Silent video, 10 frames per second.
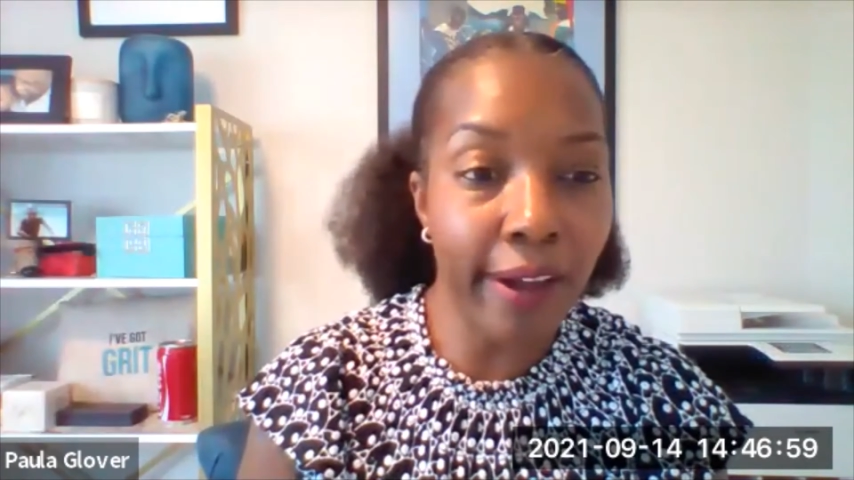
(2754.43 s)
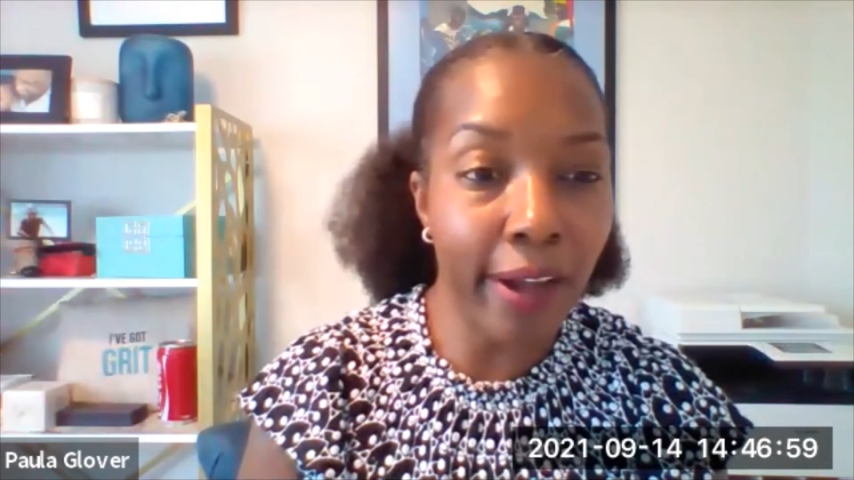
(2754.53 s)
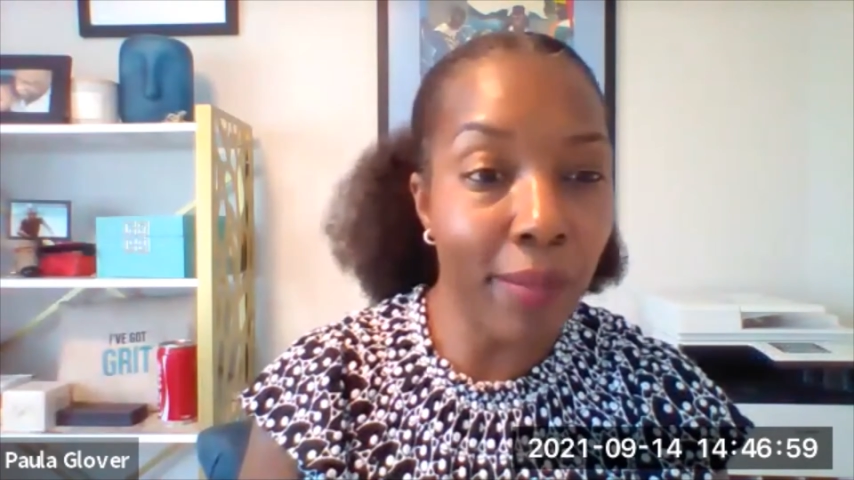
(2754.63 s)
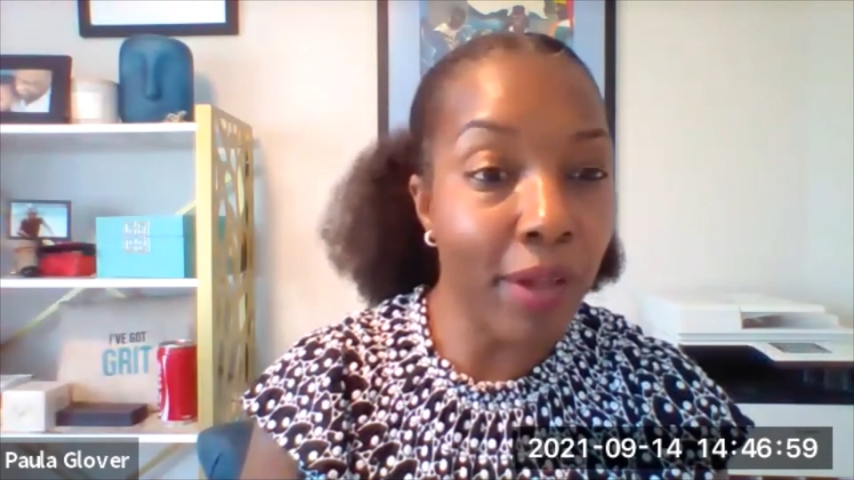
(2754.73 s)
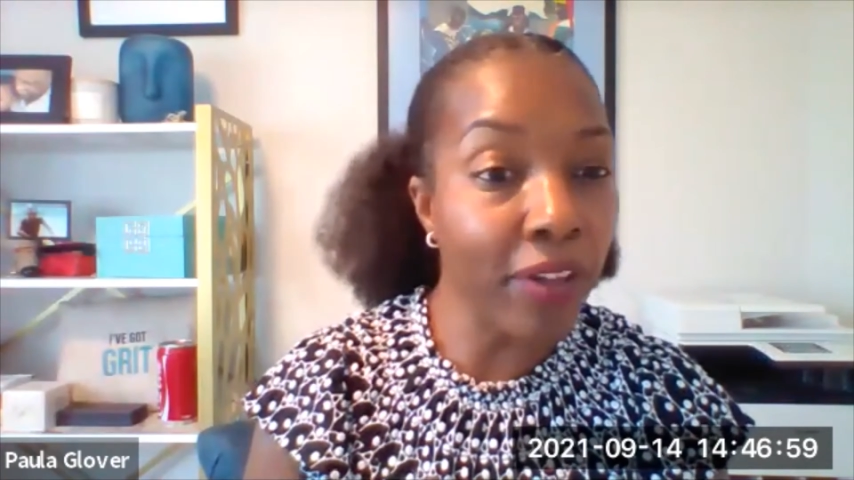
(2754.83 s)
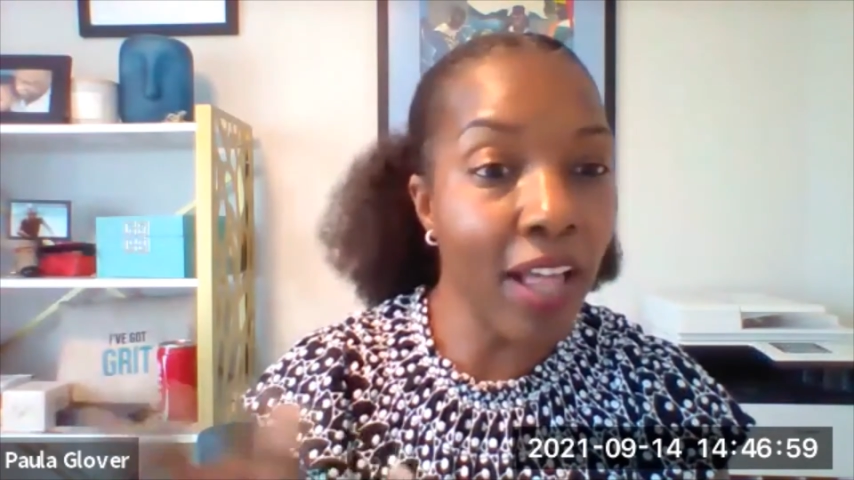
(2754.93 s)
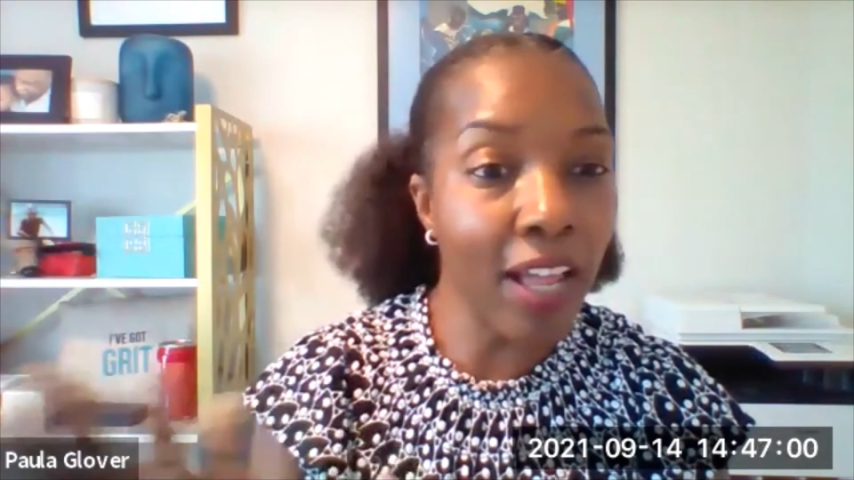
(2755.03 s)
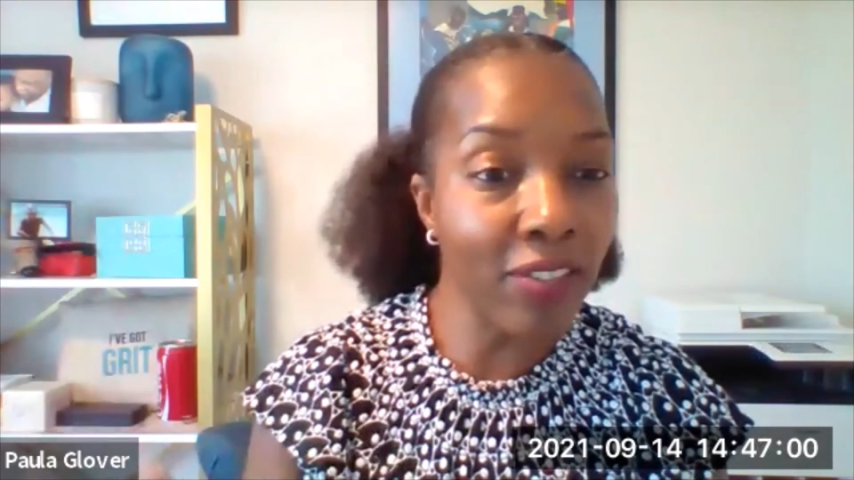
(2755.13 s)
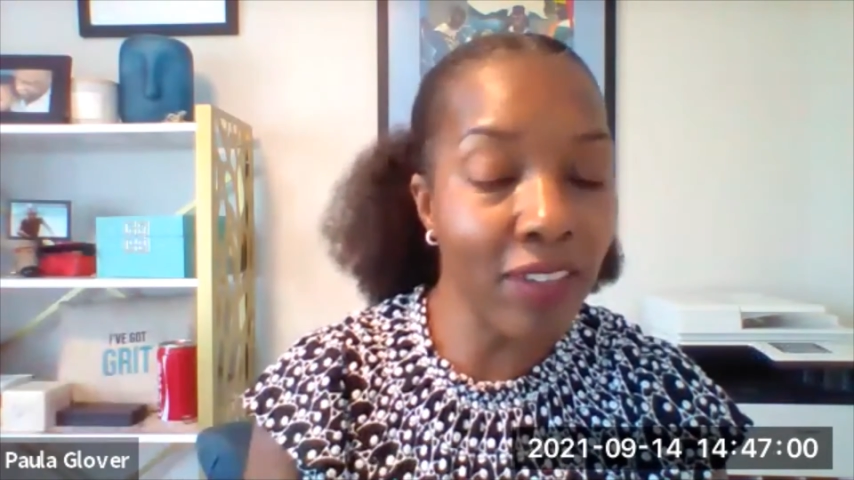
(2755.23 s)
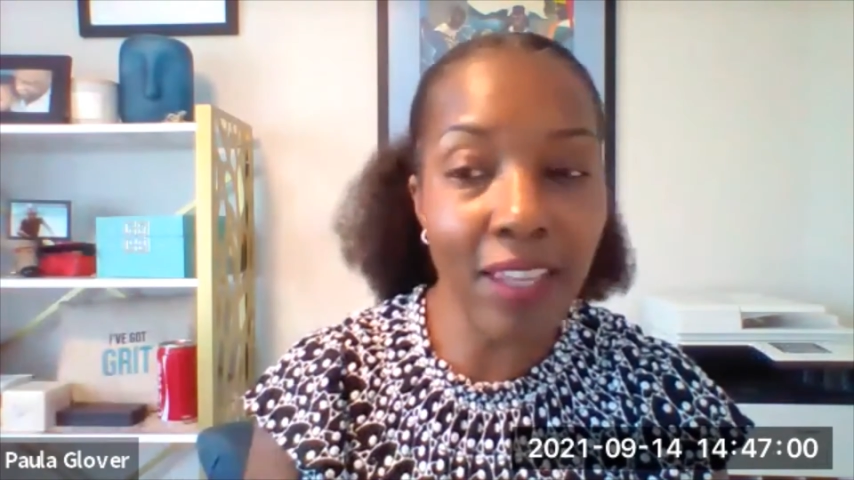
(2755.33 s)
Um, other
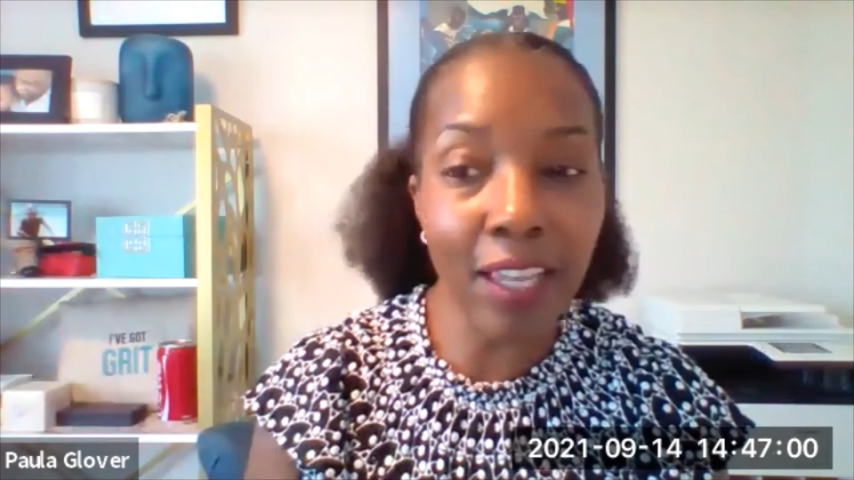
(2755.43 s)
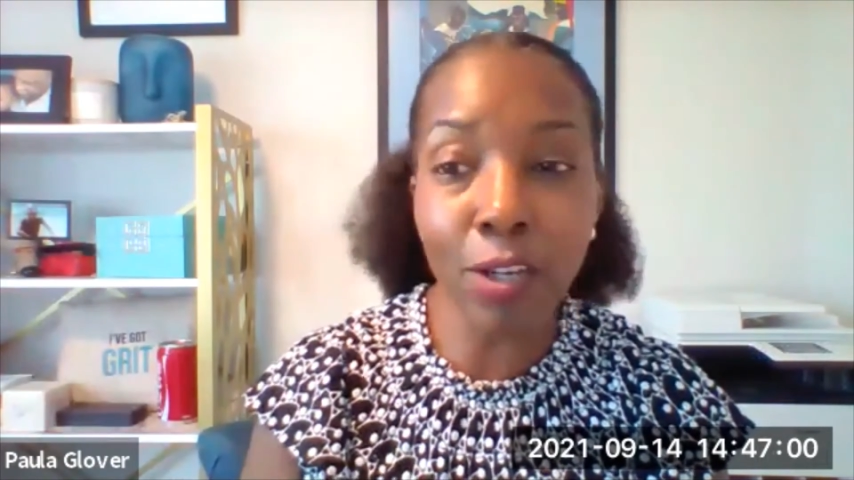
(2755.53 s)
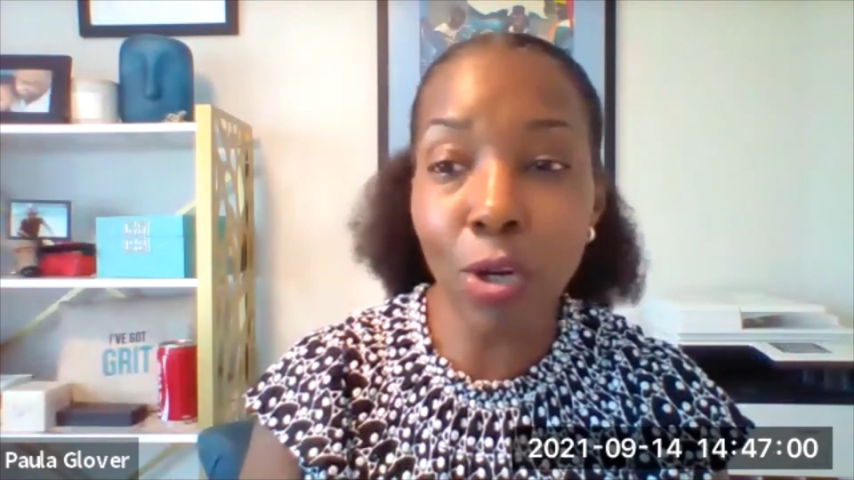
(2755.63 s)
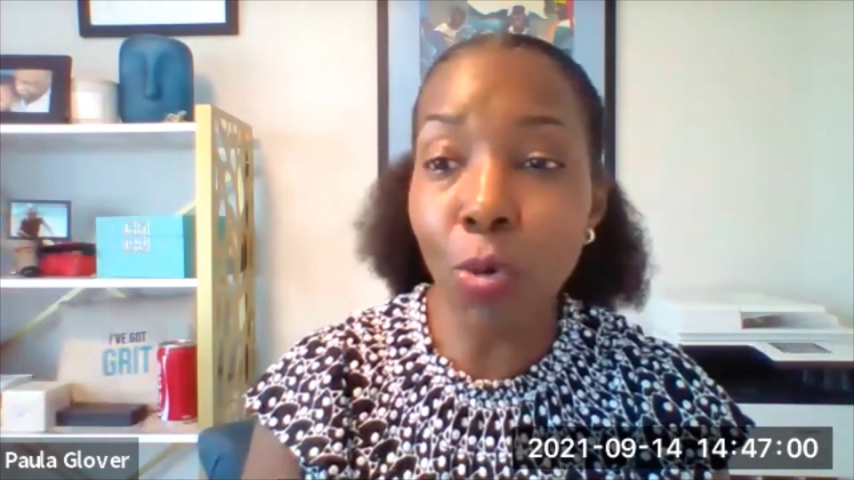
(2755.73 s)
colleagues have said,